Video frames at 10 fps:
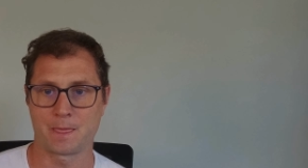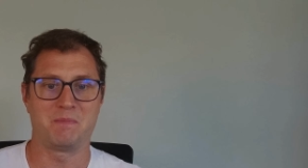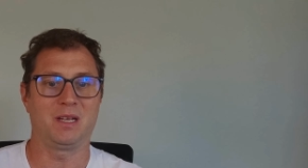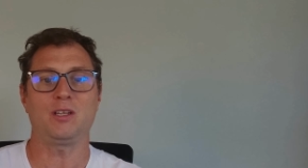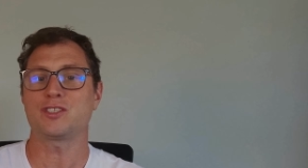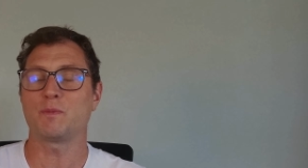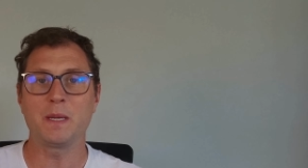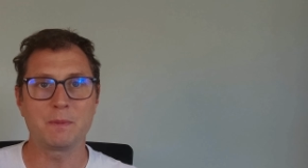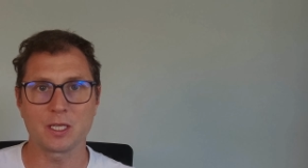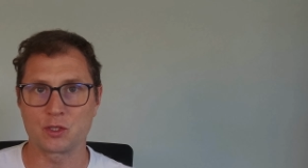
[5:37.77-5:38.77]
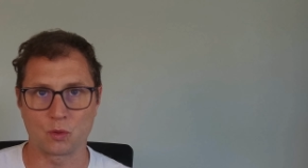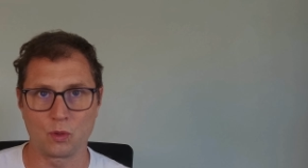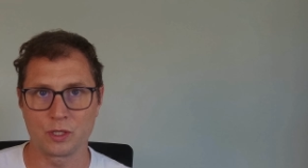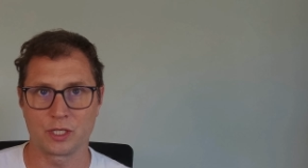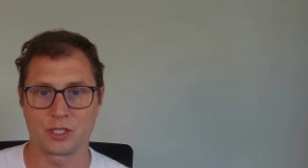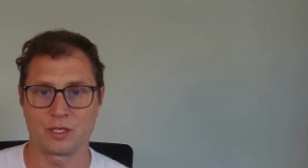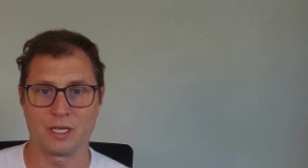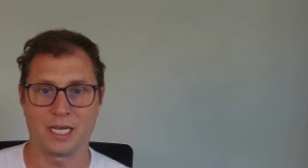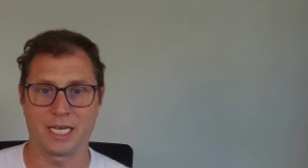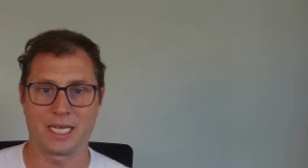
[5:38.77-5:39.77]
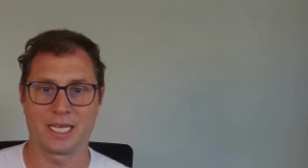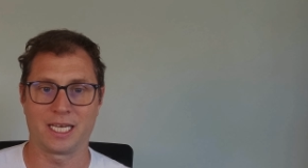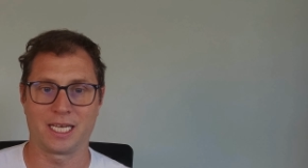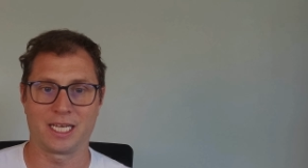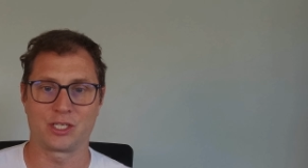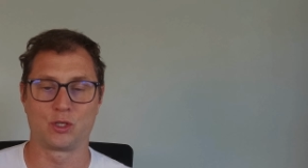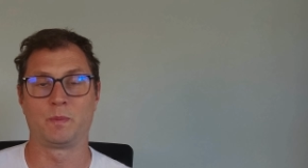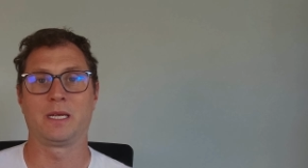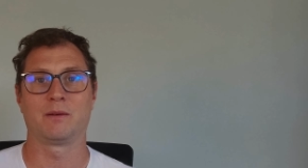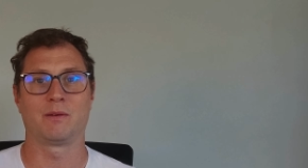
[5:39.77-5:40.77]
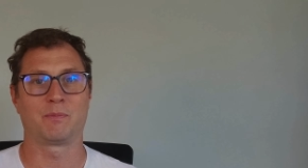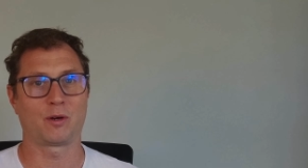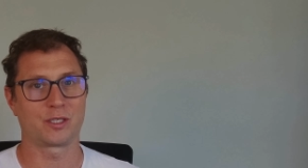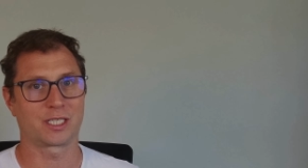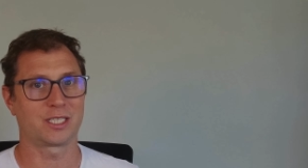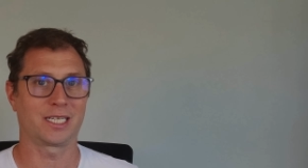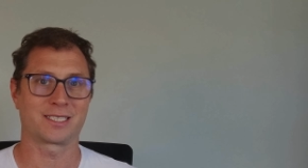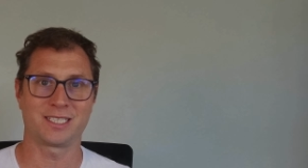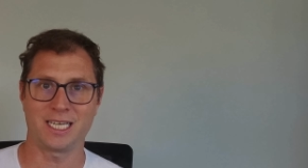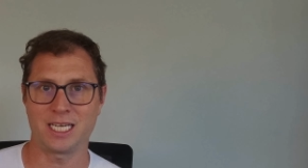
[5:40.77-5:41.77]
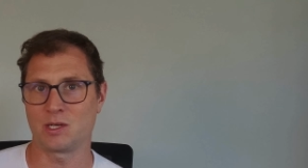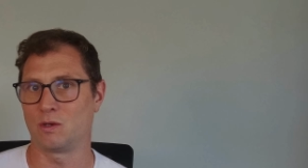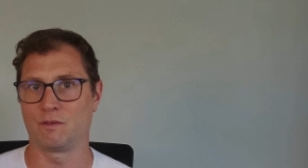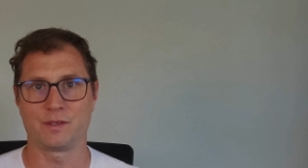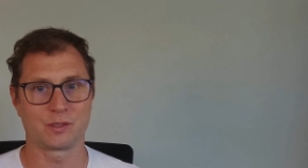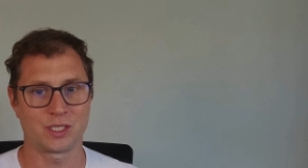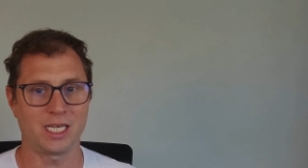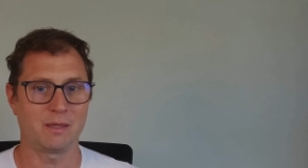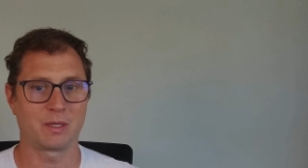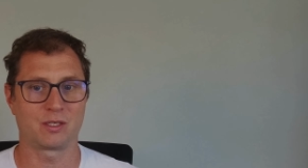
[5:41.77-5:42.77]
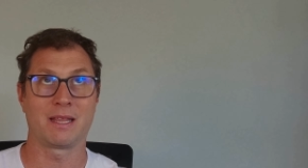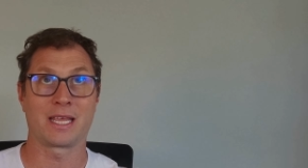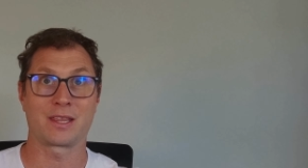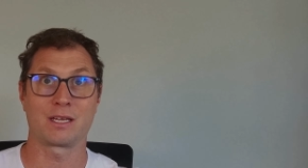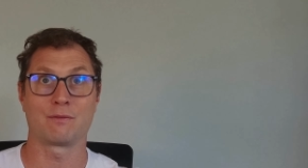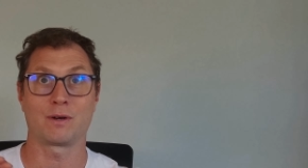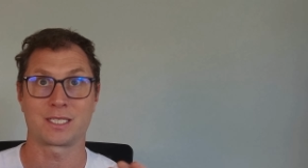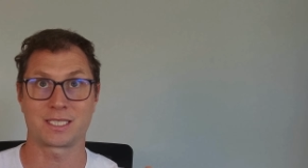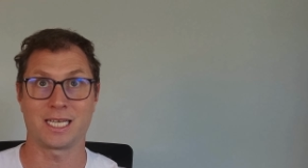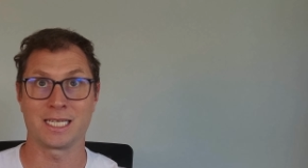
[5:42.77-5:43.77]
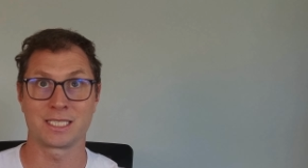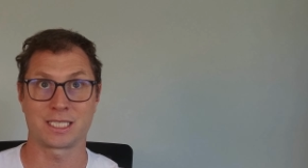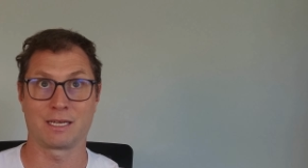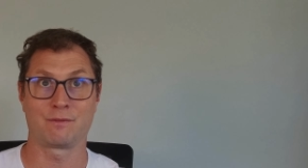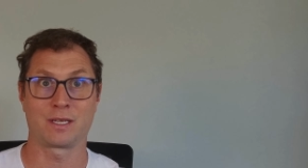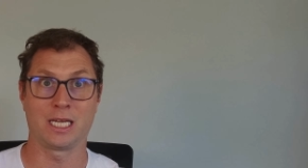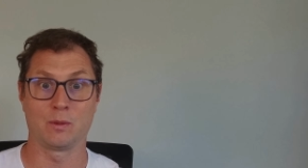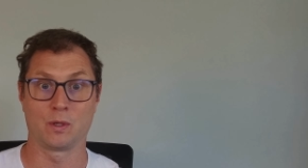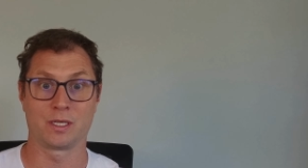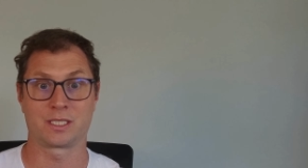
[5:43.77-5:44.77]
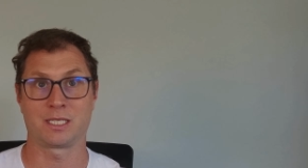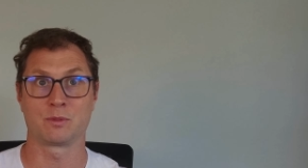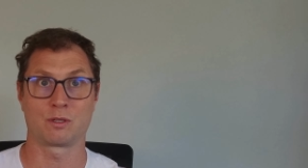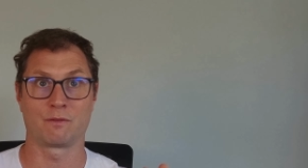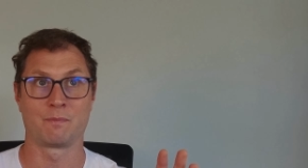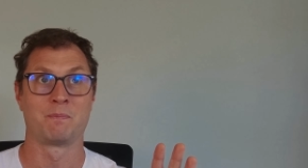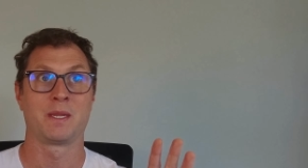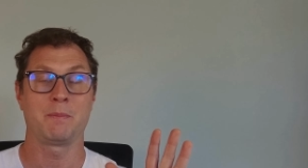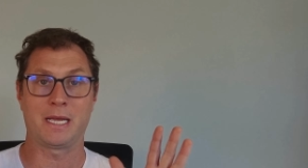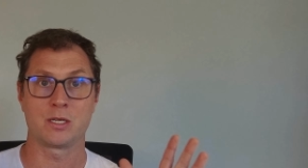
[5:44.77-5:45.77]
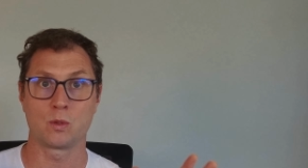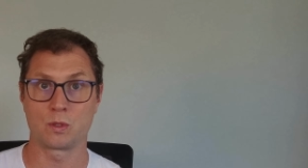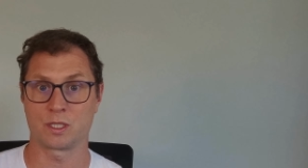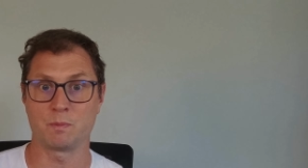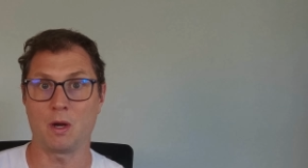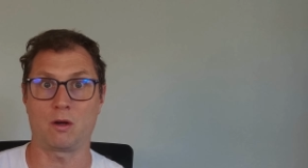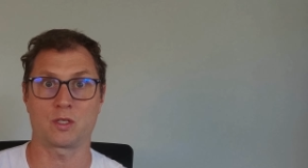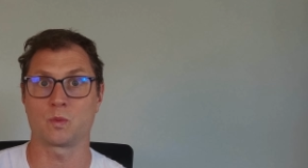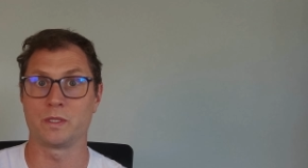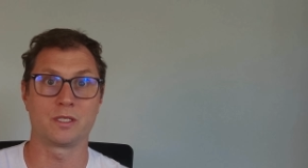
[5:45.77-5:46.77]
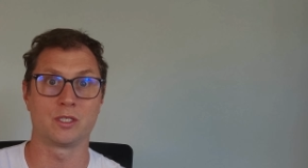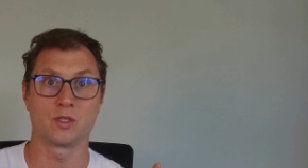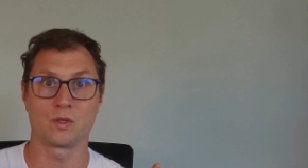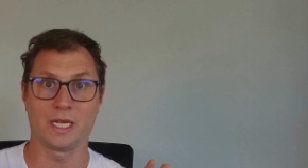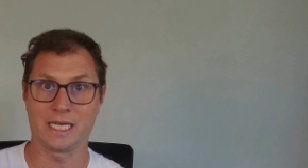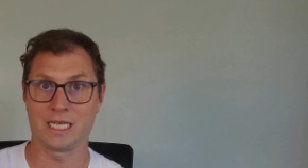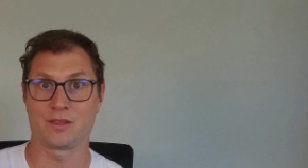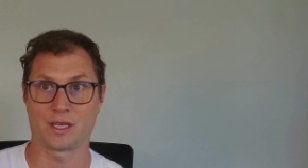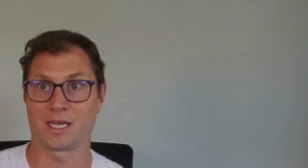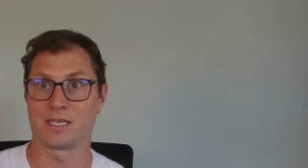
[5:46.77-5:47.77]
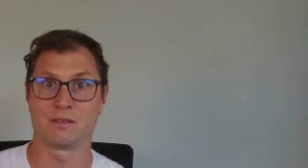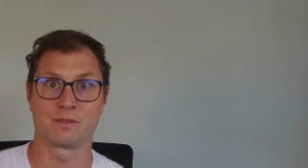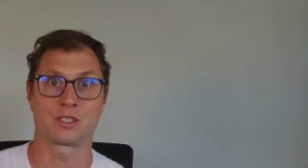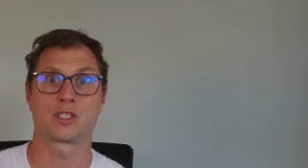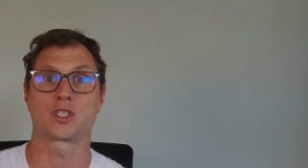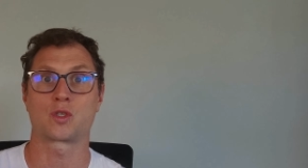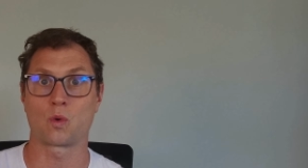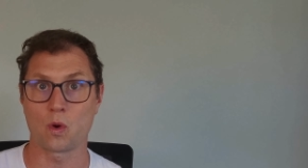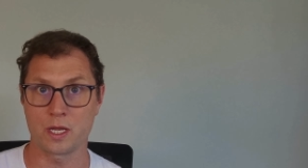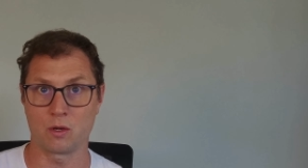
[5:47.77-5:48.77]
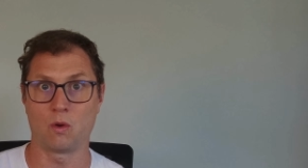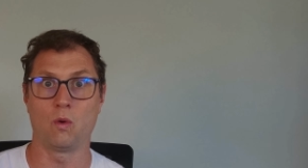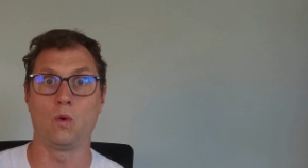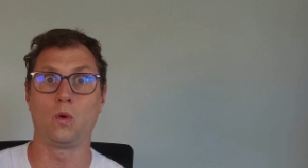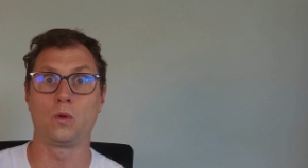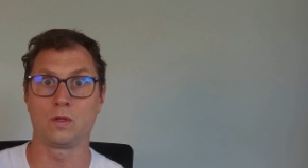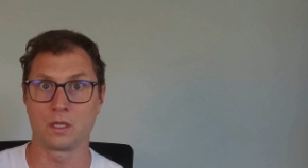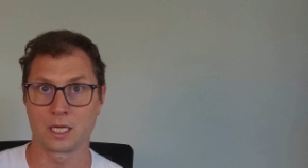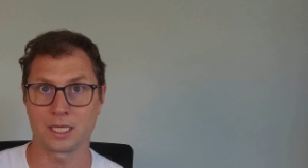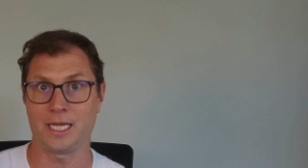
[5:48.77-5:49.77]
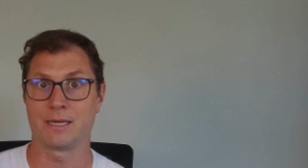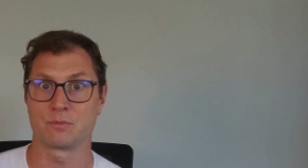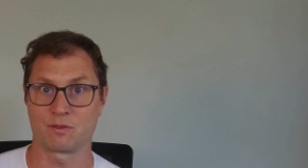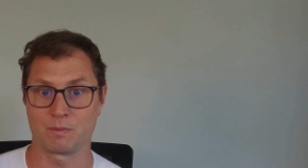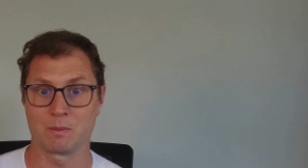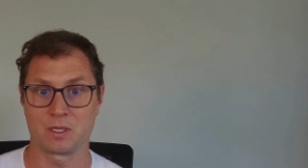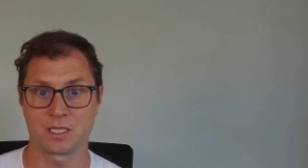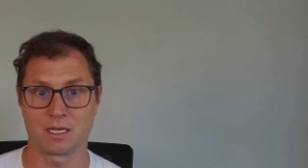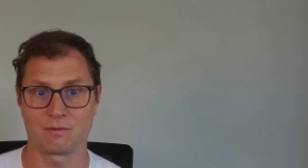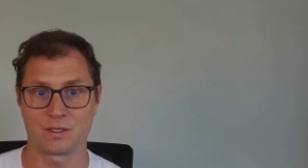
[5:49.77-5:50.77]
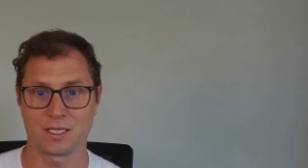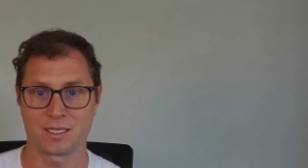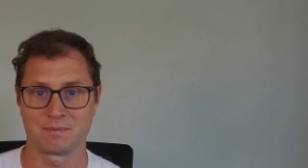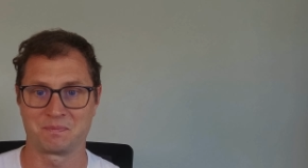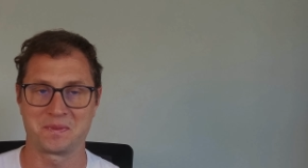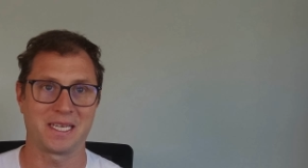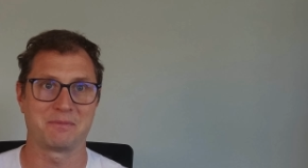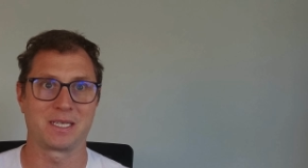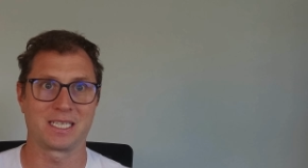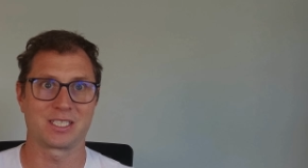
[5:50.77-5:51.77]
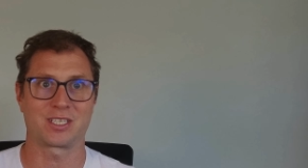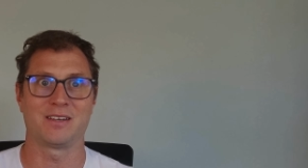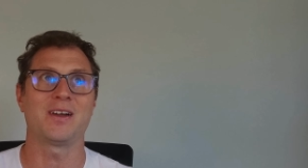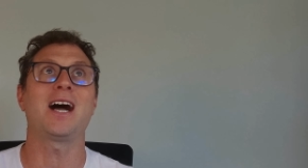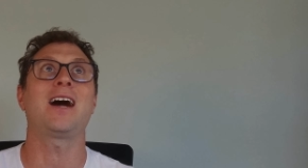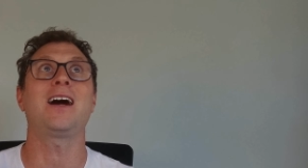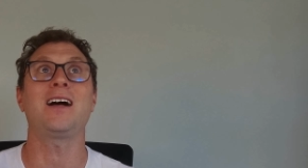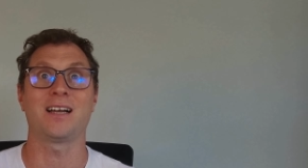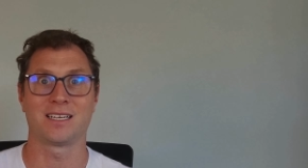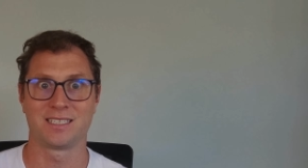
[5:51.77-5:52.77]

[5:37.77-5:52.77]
Lots of people are drawn uh, to p projects like Zig or Fil-C because they think of Rust's unsafe keyword as some sort of Pandora's box where you can do anything and you've just destroyed all claims of memory safety. And we get this kind of, aha,